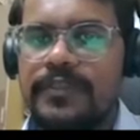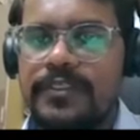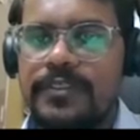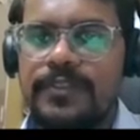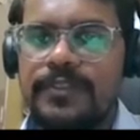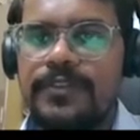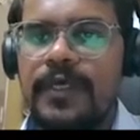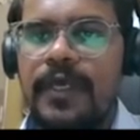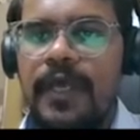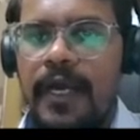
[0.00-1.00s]
customers
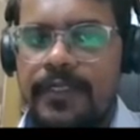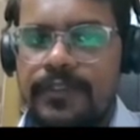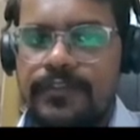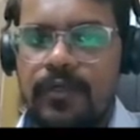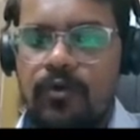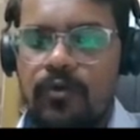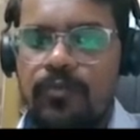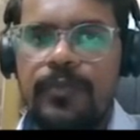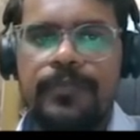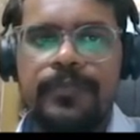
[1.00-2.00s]
across the globe.
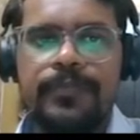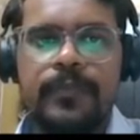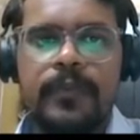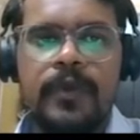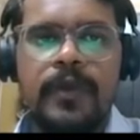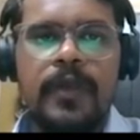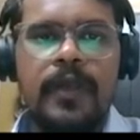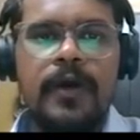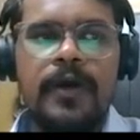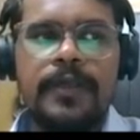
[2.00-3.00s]

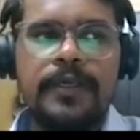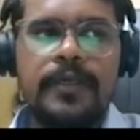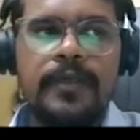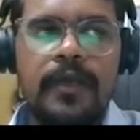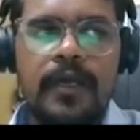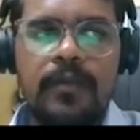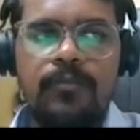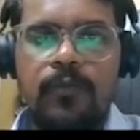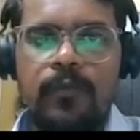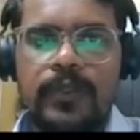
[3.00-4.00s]
Okay, and
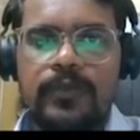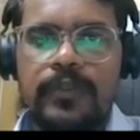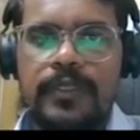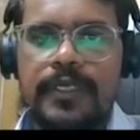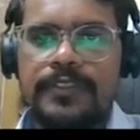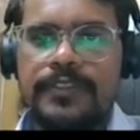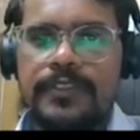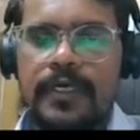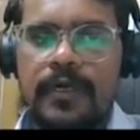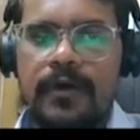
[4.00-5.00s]
moving to the next.
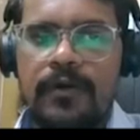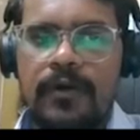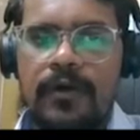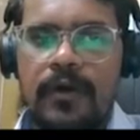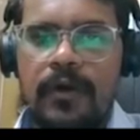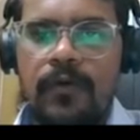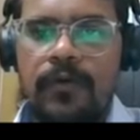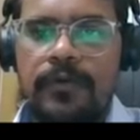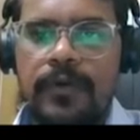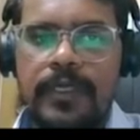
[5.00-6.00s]

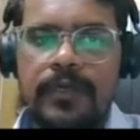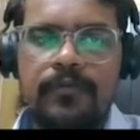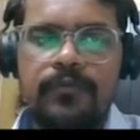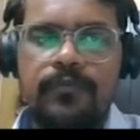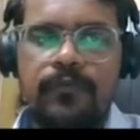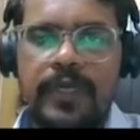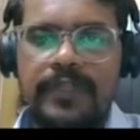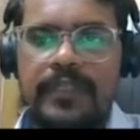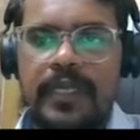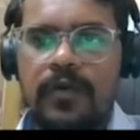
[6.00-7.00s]
Okay, what
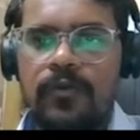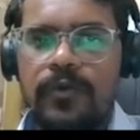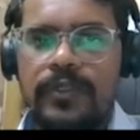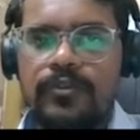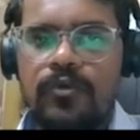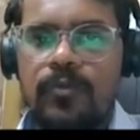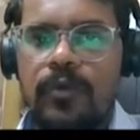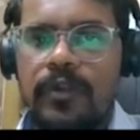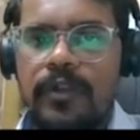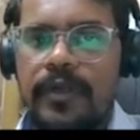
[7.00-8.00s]
is an account
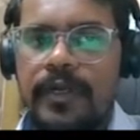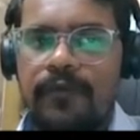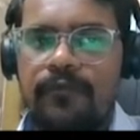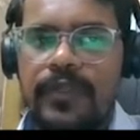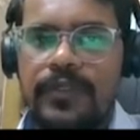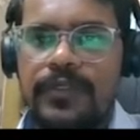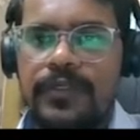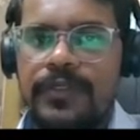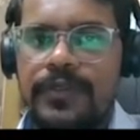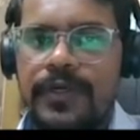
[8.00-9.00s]
receivable
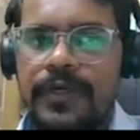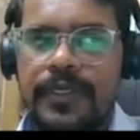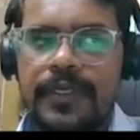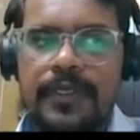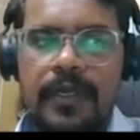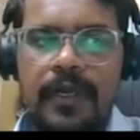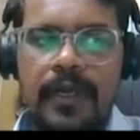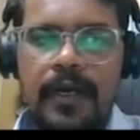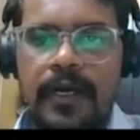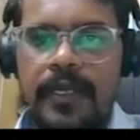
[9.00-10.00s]
definition? Okay,
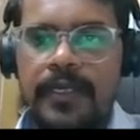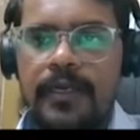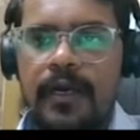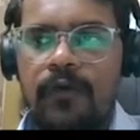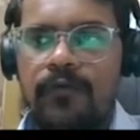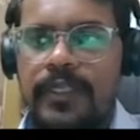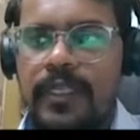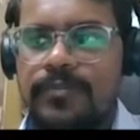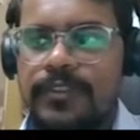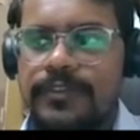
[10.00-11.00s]
and how it
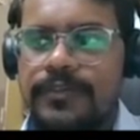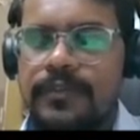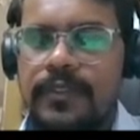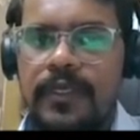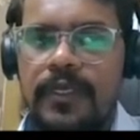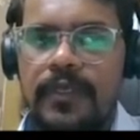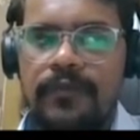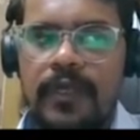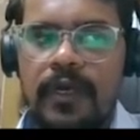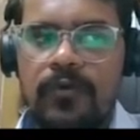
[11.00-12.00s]
helps us.
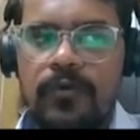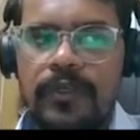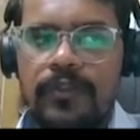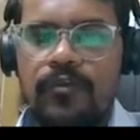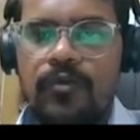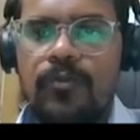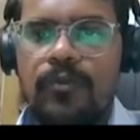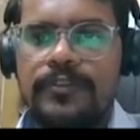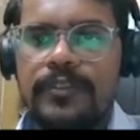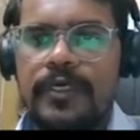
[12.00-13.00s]
See, account
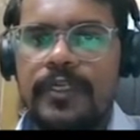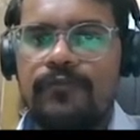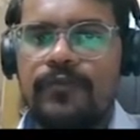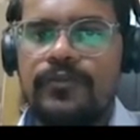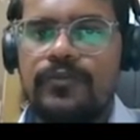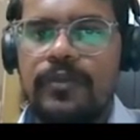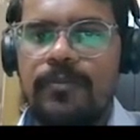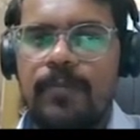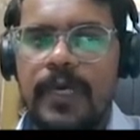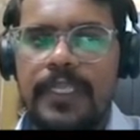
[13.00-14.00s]
receivables refers to the
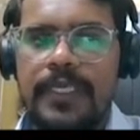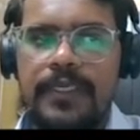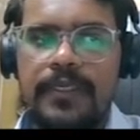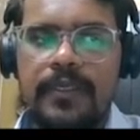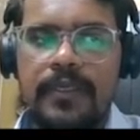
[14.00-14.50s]
money